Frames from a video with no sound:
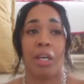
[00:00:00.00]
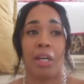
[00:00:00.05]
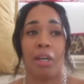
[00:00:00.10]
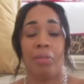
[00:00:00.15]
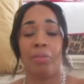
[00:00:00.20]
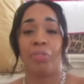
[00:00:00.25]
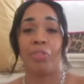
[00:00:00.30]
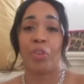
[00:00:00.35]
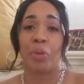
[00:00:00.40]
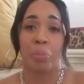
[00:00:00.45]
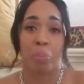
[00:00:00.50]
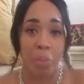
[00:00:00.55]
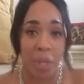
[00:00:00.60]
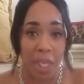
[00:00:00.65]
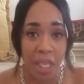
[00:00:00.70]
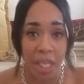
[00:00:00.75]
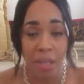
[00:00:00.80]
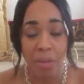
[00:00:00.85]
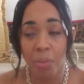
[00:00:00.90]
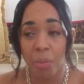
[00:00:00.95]
For
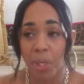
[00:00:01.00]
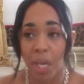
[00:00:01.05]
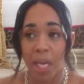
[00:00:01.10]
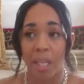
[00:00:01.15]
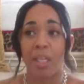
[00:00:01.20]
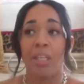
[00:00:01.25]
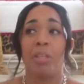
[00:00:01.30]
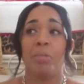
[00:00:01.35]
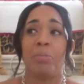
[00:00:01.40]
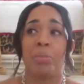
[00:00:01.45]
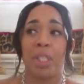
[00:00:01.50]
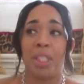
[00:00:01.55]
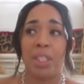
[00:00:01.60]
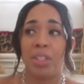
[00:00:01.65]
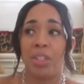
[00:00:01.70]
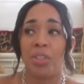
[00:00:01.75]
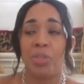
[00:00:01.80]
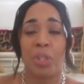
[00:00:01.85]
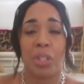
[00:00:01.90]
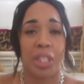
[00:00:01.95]
me, when I come
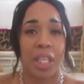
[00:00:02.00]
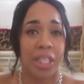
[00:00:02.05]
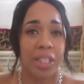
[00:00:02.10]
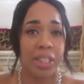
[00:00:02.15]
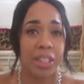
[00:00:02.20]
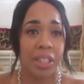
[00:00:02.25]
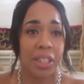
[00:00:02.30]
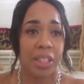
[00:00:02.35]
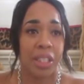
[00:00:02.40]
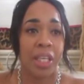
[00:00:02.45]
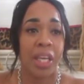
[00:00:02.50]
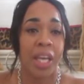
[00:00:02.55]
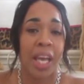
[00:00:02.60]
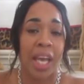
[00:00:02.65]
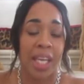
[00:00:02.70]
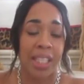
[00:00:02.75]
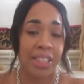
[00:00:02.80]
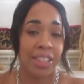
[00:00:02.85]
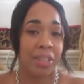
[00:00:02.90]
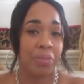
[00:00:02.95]
into Atlanta,
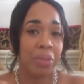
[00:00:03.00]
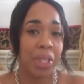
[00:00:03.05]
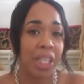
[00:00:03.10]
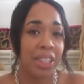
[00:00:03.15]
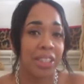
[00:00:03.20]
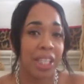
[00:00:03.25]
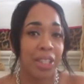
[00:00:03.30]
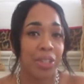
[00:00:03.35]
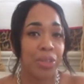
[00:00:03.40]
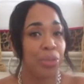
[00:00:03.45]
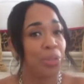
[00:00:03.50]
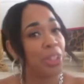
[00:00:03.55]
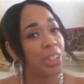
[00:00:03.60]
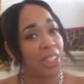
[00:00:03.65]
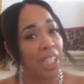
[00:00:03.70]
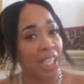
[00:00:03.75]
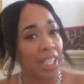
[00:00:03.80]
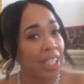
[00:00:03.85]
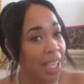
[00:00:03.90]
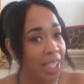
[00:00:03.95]
and sometimes I do
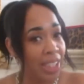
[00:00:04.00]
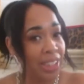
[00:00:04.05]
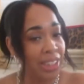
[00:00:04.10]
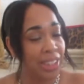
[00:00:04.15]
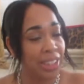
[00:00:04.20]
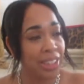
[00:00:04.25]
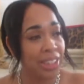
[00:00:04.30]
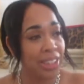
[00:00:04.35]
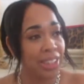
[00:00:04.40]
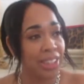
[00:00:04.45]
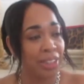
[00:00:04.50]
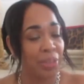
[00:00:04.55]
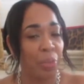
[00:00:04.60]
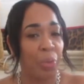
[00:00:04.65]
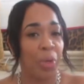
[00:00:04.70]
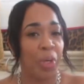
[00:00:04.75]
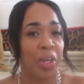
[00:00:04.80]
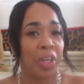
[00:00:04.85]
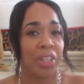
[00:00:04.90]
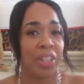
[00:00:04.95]
staycations,
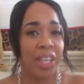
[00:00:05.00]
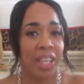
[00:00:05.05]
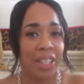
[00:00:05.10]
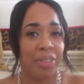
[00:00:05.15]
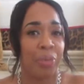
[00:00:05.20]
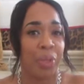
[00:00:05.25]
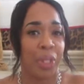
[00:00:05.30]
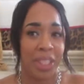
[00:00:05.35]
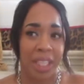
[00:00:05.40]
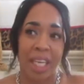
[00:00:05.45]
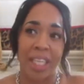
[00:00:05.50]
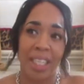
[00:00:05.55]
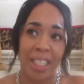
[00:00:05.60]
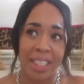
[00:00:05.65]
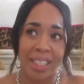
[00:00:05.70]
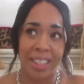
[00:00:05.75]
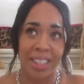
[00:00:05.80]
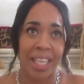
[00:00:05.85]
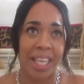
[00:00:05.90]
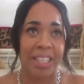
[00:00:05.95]
where, and what that
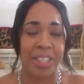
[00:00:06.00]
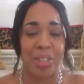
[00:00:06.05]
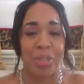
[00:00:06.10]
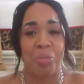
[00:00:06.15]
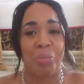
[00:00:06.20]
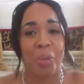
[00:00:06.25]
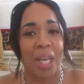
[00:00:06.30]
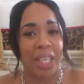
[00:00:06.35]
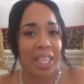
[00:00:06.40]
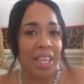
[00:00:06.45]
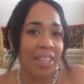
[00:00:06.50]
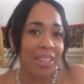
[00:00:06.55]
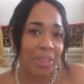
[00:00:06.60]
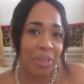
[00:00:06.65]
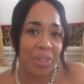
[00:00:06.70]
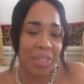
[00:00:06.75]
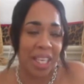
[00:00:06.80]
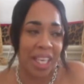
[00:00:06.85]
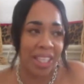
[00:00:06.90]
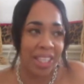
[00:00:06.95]
is, a lot of you might not know
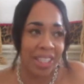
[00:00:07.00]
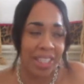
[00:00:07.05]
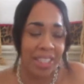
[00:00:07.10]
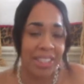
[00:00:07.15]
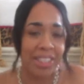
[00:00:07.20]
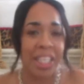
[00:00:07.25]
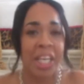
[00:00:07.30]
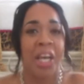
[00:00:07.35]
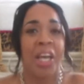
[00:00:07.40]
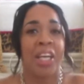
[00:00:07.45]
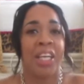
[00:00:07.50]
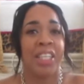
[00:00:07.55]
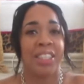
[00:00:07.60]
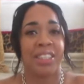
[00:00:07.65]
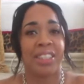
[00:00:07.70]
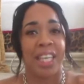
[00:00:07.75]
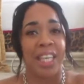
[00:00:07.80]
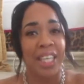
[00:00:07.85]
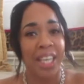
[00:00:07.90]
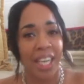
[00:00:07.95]
what that is. A
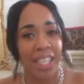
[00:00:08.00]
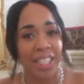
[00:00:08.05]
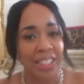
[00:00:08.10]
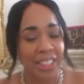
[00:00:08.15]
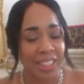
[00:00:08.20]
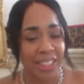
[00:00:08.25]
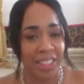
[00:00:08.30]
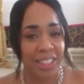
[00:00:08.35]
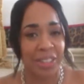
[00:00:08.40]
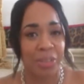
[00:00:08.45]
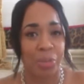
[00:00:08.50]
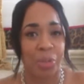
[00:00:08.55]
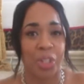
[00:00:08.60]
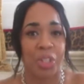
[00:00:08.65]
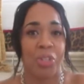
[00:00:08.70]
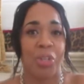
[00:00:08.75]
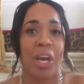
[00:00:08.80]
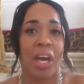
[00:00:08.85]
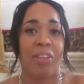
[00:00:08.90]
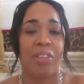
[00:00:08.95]
staycation is where
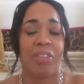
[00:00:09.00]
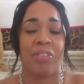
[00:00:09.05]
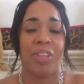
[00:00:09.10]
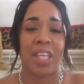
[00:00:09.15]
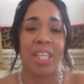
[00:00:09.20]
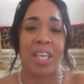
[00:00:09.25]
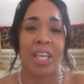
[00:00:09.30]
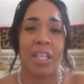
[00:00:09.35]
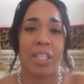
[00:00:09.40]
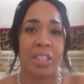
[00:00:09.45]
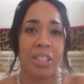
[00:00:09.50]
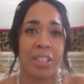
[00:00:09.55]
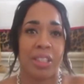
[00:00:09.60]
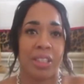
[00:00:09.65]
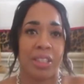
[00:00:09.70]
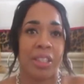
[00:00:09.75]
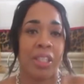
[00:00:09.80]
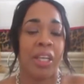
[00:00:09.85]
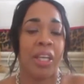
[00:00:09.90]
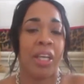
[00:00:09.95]
you have a
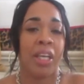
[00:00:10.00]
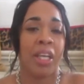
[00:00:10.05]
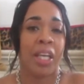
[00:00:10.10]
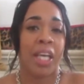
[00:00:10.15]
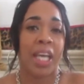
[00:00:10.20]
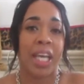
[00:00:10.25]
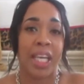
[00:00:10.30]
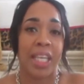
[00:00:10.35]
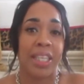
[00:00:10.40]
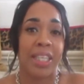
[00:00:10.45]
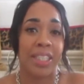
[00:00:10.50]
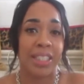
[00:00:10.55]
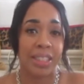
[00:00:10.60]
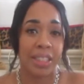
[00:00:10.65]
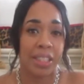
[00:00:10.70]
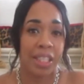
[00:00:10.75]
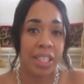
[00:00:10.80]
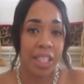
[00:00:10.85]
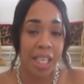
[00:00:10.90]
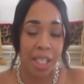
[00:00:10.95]
vacation in the
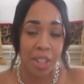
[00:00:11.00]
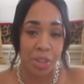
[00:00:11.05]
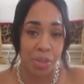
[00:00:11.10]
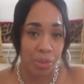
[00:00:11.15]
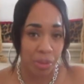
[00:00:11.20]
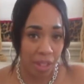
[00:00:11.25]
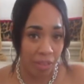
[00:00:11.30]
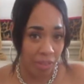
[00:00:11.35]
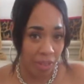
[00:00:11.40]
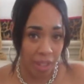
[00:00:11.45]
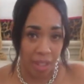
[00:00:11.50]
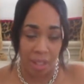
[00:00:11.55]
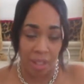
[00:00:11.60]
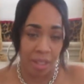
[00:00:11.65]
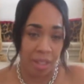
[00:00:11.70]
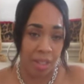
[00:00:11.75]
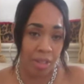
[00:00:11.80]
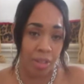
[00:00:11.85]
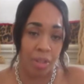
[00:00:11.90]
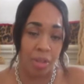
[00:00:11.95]
city that you live
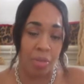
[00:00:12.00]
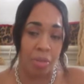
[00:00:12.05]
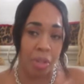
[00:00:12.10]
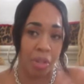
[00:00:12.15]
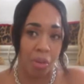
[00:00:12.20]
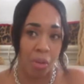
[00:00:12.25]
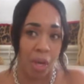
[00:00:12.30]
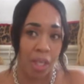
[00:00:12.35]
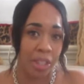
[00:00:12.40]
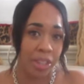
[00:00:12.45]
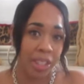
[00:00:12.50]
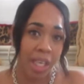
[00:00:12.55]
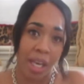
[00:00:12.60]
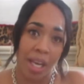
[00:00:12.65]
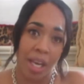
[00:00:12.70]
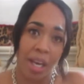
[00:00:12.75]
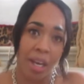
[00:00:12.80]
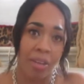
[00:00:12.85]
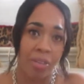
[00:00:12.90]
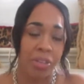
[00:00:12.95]
in. You don't want to go out of
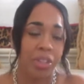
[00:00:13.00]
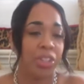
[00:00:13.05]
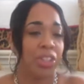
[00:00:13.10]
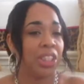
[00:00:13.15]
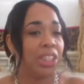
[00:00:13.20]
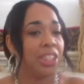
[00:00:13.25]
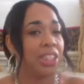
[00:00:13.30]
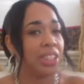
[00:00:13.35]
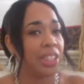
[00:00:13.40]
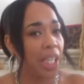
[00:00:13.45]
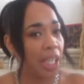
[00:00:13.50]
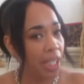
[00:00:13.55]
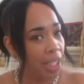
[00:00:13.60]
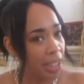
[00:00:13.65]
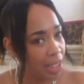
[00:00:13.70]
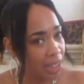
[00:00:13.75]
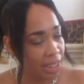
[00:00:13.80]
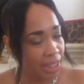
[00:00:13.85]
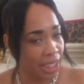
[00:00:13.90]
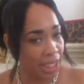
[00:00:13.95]
town, you just stay
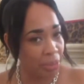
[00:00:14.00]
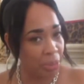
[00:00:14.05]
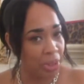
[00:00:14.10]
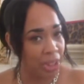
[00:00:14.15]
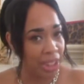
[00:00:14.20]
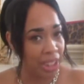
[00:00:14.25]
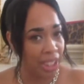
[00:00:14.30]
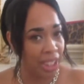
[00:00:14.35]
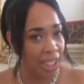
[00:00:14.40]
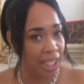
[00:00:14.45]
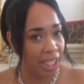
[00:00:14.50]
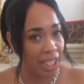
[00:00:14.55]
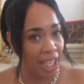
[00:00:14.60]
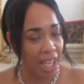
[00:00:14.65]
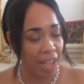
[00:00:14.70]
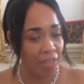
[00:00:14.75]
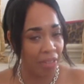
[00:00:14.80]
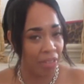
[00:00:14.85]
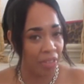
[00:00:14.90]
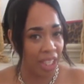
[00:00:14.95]
in the same city and
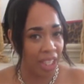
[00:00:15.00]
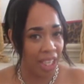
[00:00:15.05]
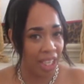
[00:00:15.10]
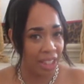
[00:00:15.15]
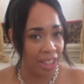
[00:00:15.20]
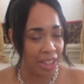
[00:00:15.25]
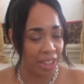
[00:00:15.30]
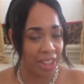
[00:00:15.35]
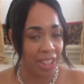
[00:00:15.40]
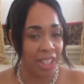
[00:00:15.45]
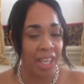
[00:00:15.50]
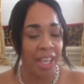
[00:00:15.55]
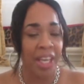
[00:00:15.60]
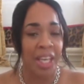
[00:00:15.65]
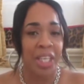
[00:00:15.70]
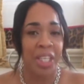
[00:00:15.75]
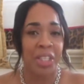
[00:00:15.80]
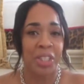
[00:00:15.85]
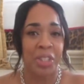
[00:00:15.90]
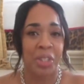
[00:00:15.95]
have a
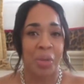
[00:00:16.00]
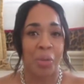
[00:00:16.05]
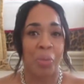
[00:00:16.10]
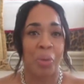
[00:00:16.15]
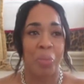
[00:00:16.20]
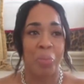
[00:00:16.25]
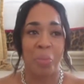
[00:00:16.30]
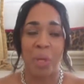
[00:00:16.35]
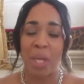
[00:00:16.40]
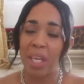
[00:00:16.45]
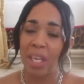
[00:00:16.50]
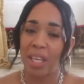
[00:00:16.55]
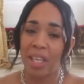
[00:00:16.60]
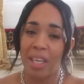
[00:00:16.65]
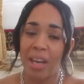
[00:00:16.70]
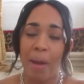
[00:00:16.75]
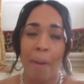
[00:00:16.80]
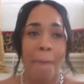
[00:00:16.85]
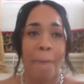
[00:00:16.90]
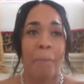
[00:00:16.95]
vacation. So with
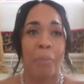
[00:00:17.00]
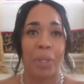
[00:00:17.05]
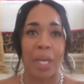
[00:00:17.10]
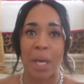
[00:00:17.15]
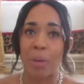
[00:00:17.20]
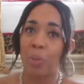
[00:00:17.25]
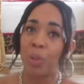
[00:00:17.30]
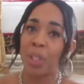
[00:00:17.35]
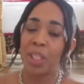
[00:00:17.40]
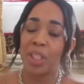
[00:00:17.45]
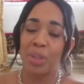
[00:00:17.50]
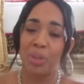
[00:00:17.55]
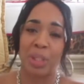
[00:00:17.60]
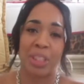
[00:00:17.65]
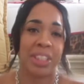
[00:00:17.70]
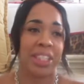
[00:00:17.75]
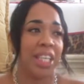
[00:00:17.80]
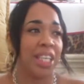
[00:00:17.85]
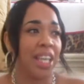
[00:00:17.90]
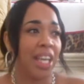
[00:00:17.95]
me, when I want to do a
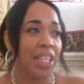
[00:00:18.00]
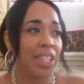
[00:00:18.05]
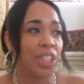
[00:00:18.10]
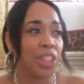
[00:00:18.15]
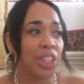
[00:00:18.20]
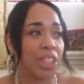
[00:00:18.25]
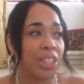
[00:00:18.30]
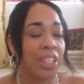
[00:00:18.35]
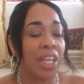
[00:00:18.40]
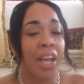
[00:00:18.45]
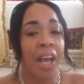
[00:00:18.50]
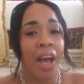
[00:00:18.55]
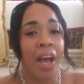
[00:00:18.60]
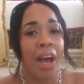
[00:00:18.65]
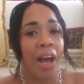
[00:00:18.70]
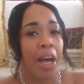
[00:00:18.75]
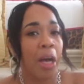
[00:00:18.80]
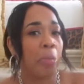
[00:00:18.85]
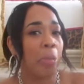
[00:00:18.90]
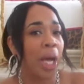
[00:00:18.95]
staycation,
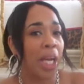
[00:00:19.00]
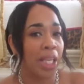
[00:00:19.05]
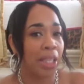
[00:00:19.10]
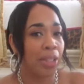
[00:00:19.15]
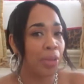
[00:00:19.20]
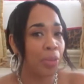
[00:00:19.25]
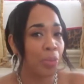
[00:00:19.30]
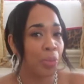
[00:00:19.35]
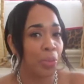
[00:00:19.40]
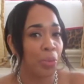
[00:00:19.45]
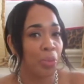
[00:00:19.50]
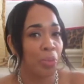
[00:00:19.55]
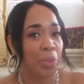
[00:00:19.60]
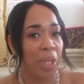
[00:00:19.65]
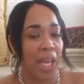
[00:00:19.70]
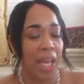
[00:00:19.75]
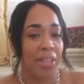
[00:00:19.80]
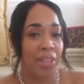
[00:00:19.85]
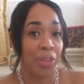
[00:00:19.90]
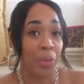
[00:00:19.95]
I get a room
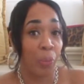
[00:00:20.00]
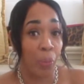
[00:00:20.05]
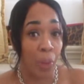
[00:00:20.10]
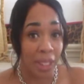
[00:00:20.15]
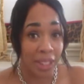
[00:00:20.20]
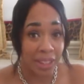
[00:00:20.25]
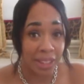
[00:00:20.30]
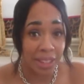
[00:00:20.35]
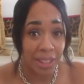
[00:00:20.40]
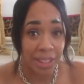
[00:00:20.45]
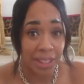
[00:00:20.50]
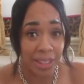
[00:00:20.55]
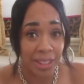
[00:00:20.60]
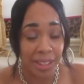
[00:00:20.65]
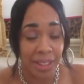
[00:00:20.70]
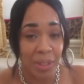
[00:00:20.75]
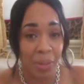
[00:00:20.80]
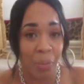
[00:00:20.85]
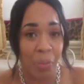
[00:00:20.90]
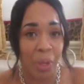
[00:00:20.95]
at the
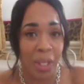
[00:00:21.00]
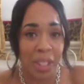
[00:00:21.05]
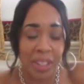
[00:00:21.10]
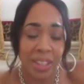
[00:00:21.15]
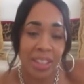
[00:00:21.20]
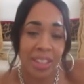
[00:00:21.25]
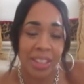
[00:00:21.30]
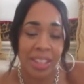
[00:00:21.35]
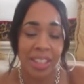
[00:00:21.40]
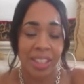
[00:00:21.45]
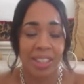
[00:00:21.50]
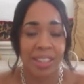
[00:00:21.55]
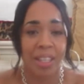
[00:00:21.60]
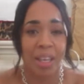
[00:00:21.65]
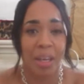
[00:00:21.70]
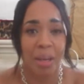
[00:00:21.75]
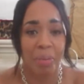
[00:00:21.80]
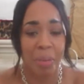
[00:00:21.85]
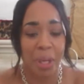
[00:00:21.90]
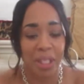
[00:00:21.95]
Westin. The Westin is
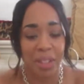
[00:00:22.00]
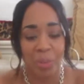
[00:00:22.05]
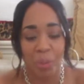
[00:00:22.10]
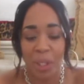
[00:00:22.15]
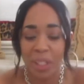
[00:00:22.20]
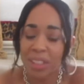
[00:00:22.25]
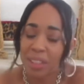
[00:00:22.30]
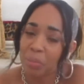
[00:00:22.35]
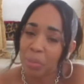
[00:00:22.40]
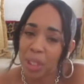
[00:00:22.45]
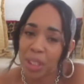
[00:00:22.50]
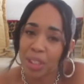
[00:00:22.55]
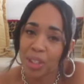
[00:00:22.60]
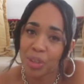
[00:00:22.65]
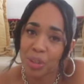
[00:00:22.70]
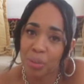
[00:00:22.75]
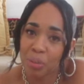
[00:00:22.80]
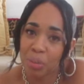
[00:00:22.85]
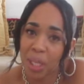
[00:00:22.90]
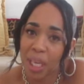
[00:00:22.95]
at the Westin
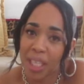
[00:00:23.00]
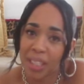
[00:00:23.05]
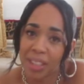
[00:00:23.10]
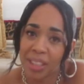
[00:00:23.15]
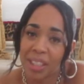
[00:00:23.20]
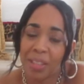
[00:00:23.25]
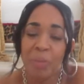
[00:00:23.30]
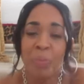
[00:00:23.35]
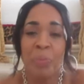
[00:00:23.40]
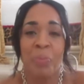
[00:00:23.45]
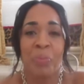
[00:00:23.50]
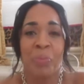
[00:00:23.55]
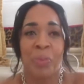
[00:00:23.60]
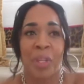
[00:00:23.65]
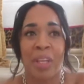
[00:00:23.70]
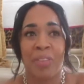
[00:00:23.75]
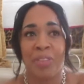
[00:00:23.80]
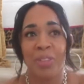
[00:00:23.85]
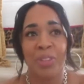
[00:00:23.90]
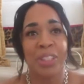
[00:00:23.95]
Peachtree Plaza.
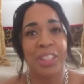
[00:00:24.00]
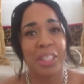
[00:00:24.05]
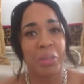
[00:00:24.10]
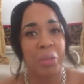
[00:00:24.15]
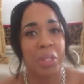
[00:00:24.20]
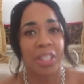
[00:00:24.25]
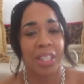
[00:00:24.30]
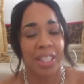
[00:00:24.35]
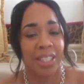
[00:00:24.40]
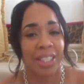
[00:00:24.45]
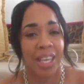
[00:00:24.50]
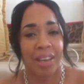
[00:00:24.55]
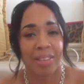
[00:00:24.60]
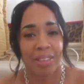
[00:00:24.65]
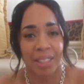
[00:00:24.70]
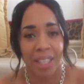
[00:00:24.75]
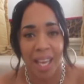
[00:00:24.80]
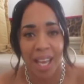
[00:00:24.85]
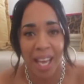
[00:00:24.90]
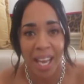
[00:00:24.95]
If you see me looking down
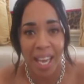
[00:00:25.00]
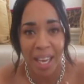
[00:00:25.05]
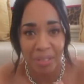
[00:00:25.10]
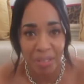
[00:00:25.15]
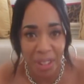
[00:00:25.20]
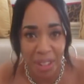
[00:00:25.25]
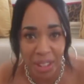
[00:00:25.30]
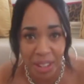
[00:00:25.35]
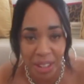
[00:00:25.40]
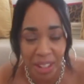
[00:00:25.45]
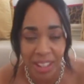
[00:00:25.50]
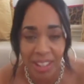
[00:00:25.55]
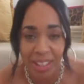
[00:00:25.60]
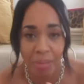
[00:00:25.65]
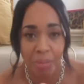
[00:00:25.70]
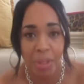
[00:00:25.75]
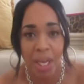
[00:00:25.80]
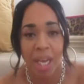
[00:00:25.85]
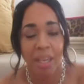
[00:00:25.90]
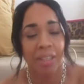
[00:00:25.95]
a lot, I have to look because
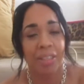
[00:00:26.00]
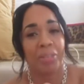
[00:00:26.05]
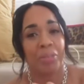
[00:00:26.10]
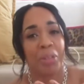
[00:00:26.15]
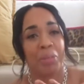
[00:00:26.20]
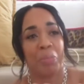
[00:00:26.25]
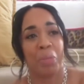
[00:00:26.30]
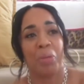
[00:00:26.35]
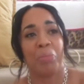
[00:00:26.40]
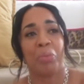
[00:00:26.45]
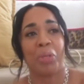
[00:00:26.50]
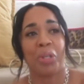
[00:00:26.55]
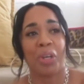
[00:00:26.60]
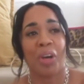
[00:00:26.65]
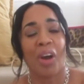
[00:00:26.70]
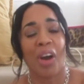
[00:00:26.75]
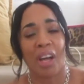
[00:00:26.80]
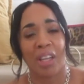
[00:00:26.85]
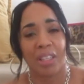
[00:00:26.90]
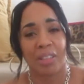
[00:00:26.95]
I'm not going to remember
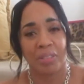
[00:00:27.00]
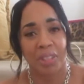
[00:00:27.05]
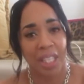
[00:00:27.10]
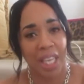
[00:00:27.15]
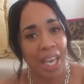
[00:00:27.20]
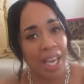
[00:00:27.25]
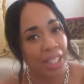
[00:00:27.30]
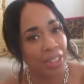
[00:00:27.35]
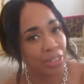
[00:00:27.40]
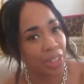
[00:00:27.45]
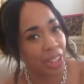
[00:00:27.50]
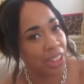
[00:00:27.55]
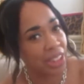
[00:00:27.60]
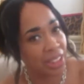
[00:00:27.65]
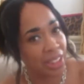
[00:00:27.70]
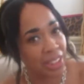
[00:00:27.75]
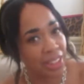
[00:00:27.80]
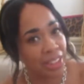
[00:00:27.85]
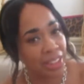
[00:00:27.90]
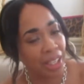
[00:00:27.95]
all of the
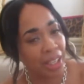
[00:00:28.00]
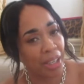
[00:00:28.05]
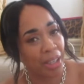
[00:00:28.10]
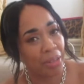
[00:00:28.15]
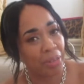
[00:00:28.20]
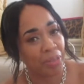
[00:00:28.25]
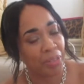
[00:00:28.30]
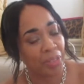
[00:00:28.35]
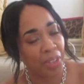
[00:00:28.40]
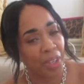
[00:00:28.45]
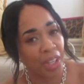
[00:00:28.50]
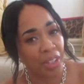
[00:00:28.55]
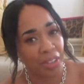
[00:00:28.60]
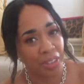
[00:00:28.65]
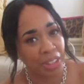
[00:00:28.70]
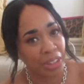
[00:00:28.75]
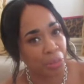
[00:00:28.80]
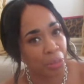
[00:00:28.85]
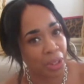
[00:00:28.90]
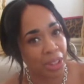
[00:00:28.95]
addresses for all of
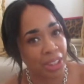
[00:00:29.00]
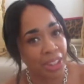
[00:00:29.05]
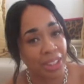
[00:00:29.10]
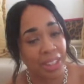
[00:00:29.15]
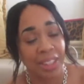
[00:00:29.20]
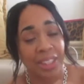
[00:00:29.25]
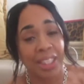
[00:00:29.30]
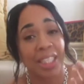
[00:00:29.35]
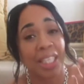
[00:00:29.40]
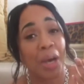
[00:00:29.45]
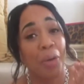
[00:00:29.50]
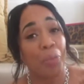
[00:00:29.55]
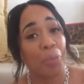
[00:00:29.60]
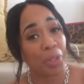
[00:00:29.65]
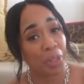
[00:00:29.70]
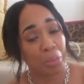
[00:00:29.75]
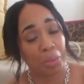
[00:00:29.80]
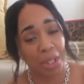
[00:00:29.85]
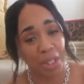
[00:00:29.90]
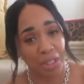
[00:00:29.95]
these businesses, and I
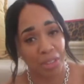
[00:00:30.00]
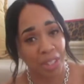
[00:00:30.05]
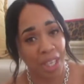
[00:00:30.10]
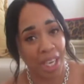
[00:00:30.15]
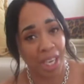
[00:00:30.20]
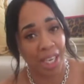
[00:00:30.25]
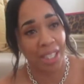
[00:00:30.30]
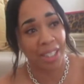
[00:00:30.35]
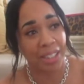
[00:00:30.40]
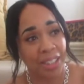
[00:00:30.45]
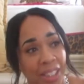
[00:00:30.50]
want to bring you guys